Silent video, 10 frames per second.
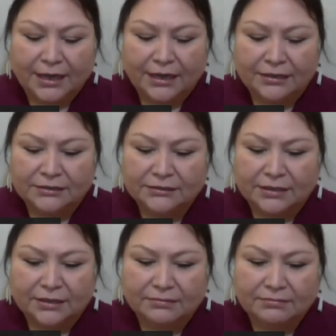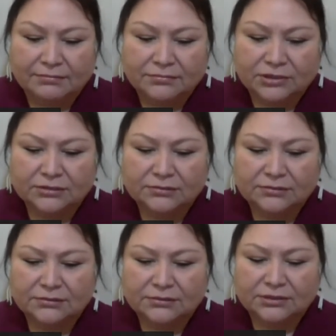and
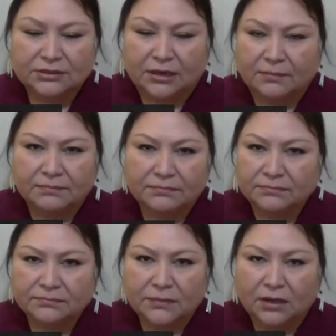stop